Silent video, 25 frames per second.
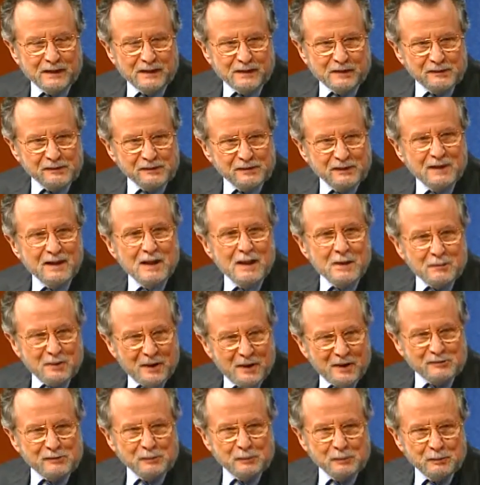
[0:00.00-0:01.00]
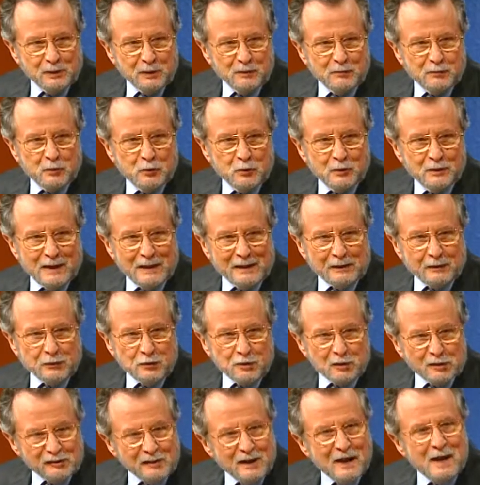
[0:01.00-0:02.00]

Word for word: as possibly food allergens,